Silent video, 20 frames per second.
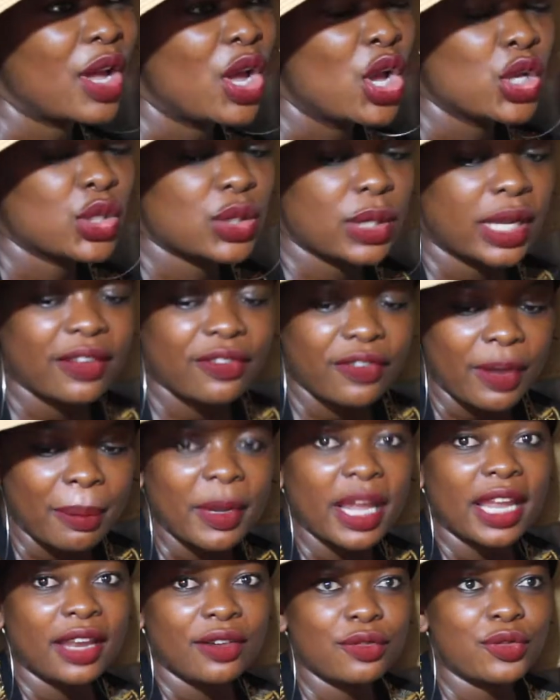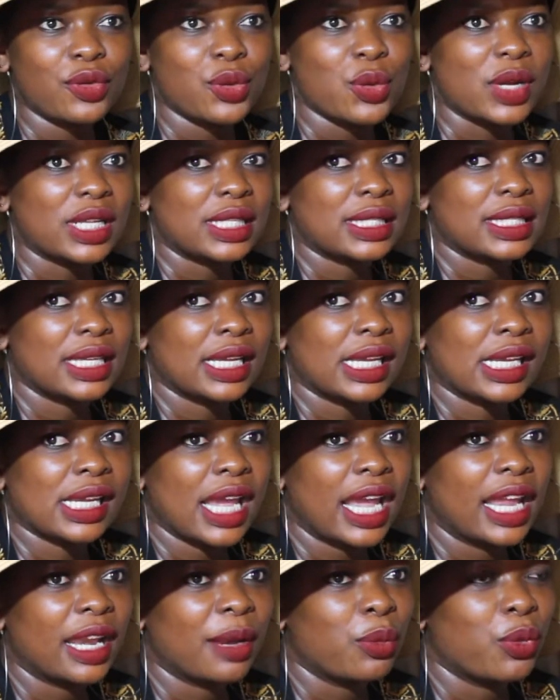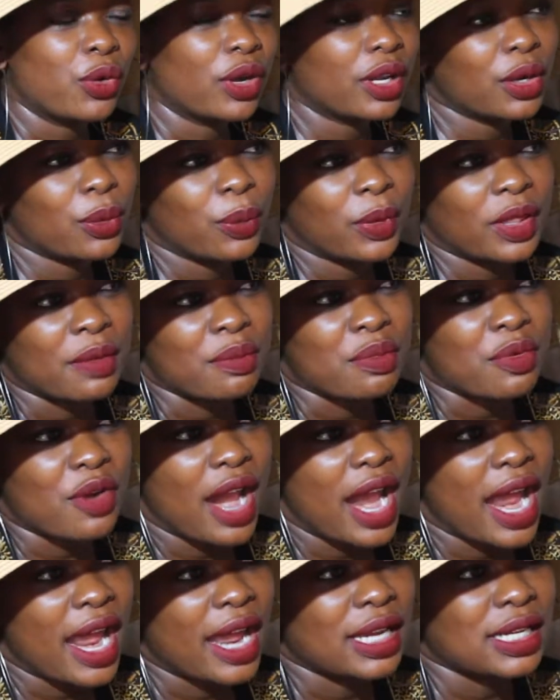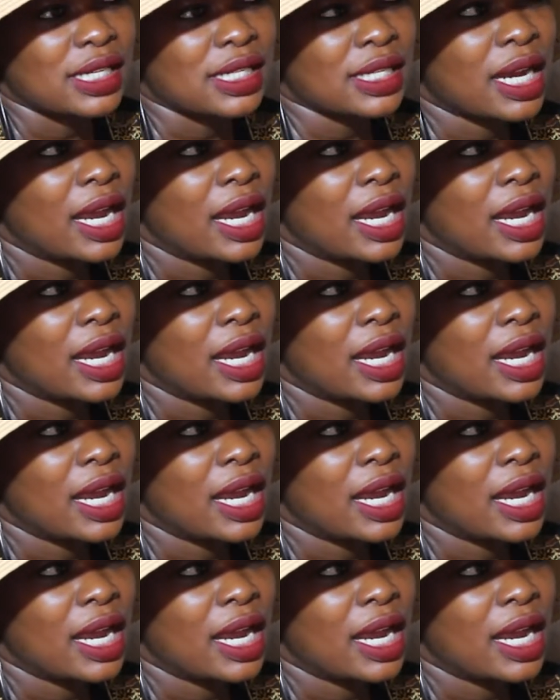So if I'm influencing and I'm working with a brand,